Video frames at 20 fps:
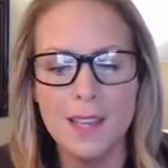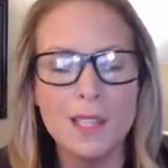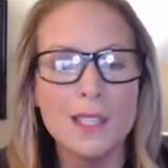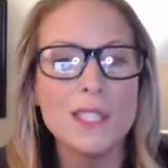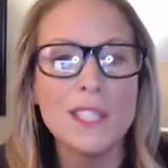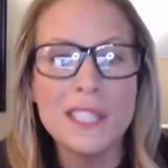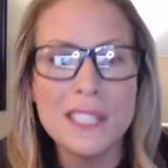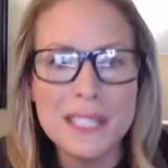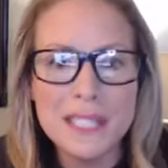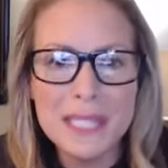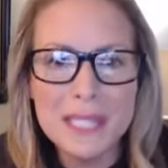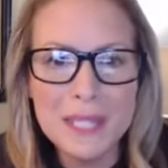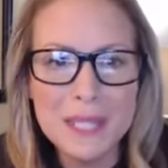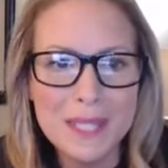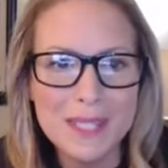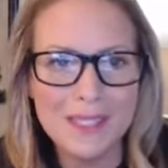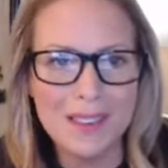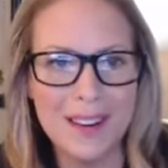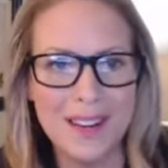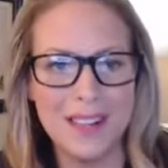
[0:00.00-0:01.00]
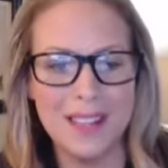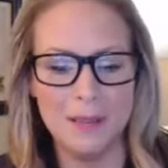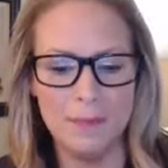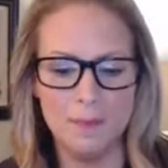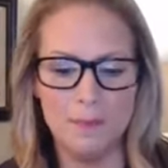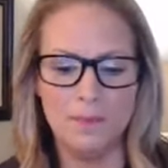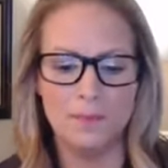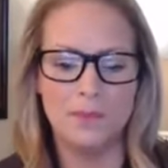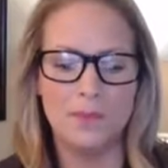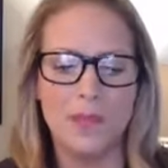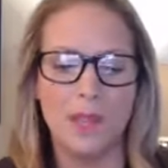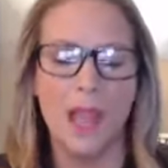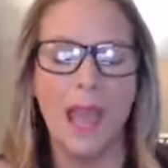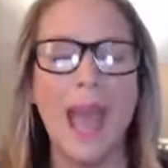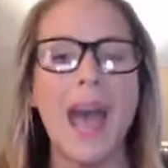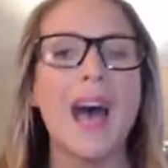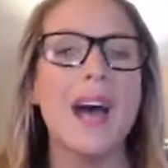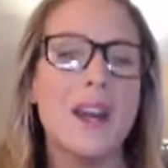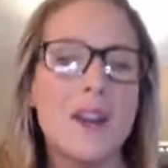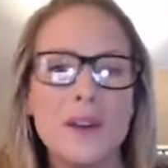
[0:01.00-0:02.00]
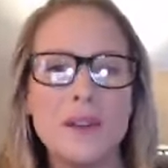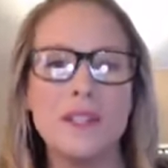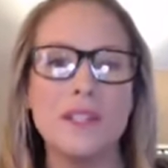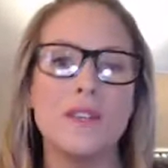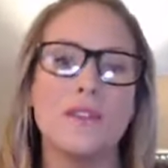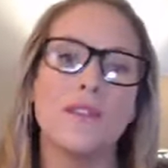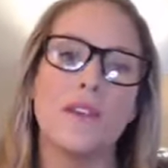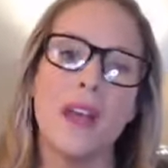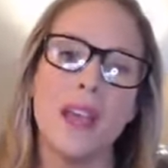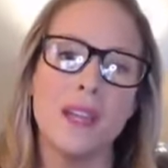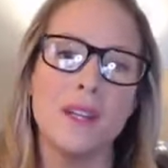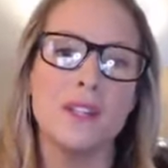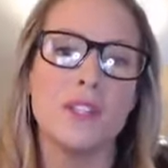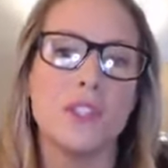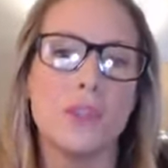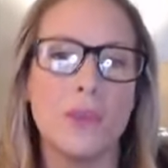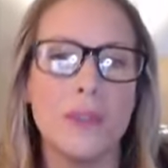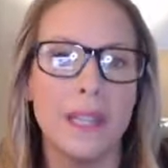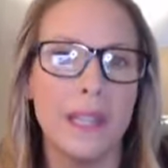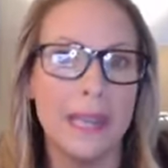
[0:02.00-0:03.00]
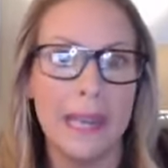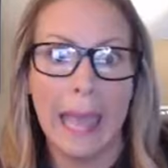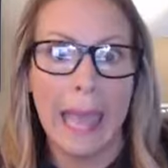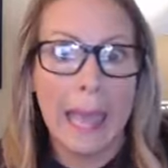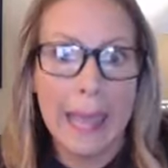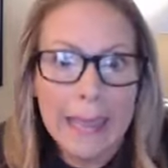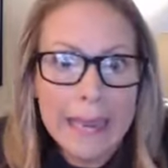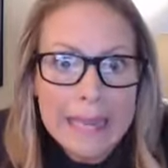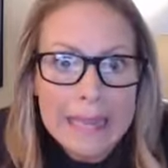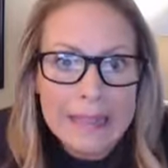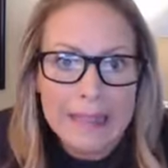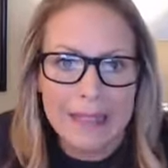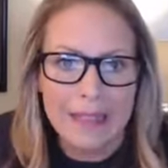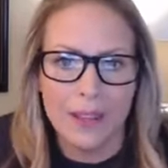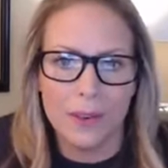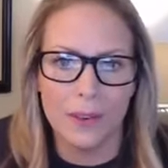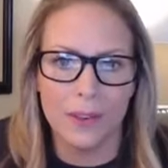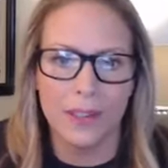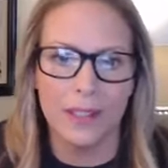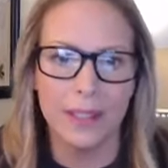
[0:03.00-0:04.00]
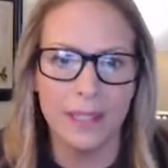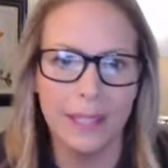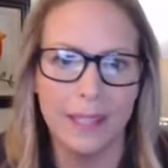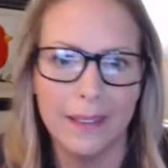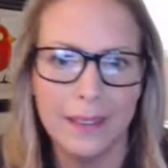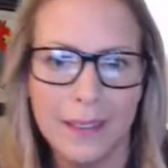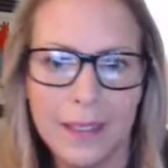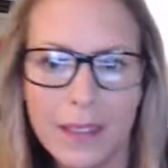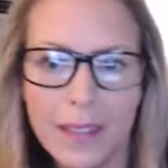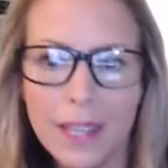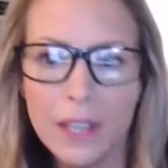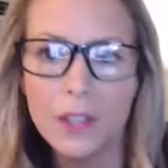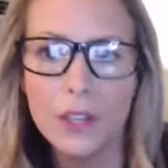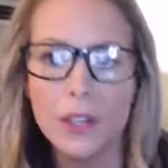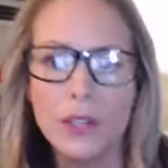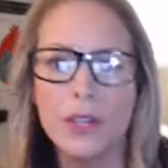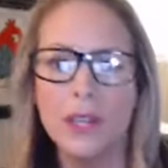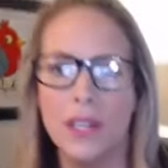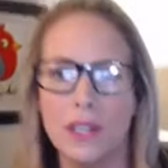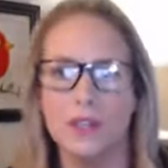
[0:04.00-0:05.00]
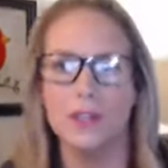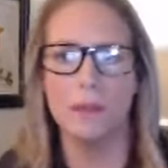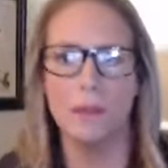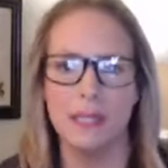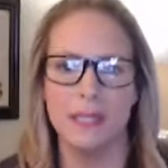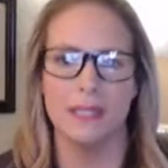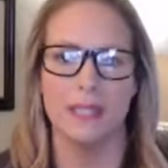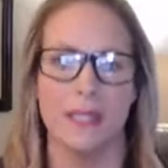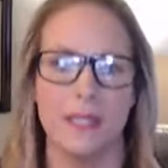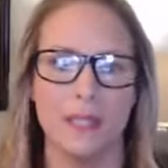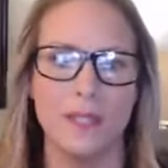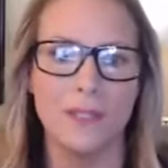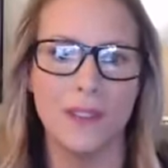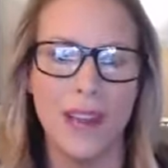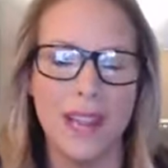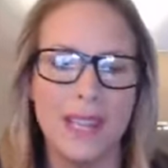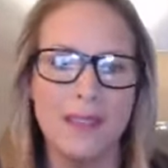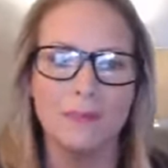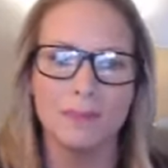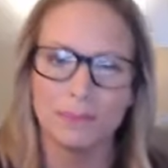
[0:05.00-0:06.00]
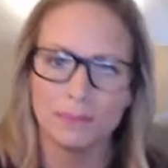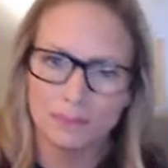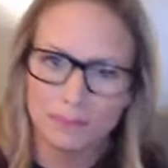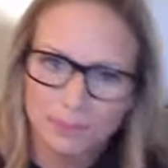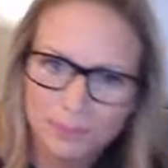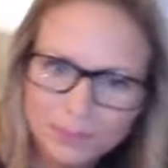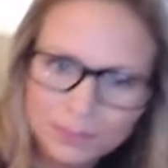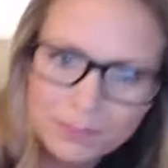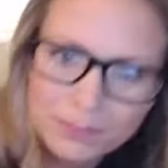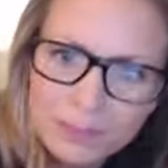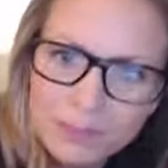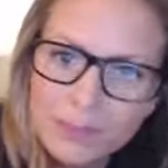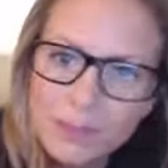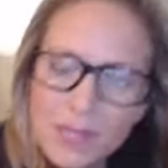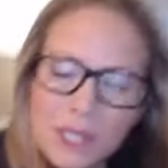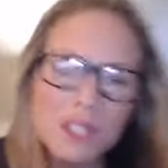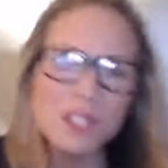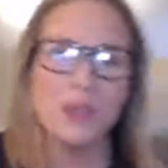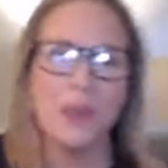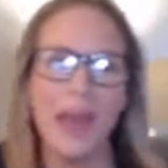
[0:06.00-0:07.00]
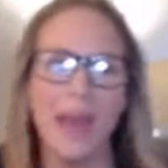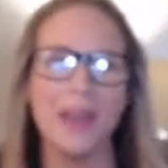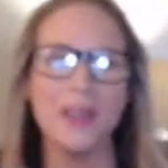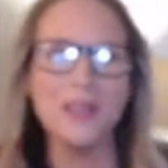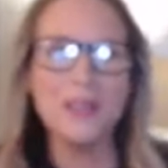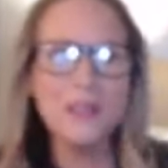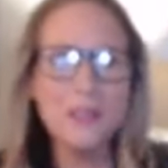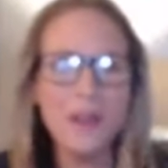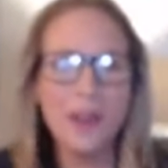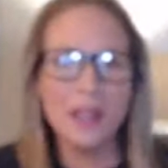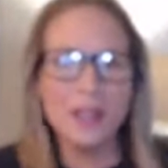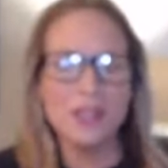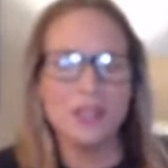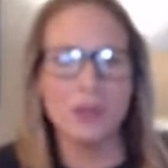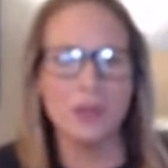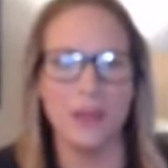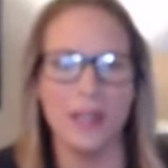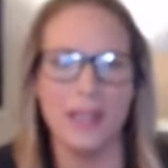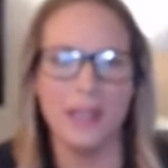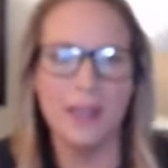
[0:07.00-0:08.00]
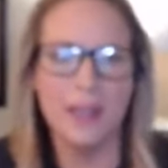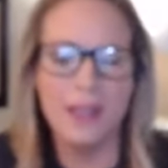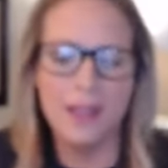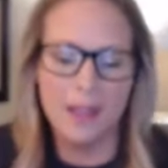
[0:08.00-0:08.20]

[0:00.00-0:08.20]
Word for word: So let's get started how do you find joy in anything really, including your business, right? So, how do you find joy?